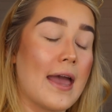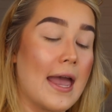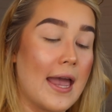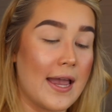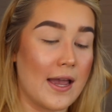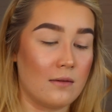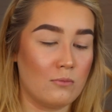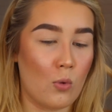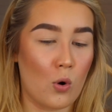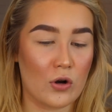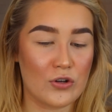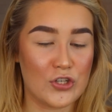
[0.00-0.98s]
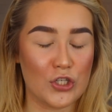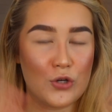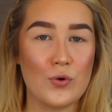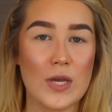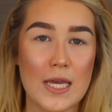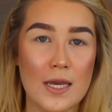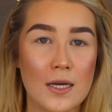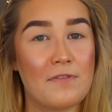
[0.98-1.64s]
a more dewy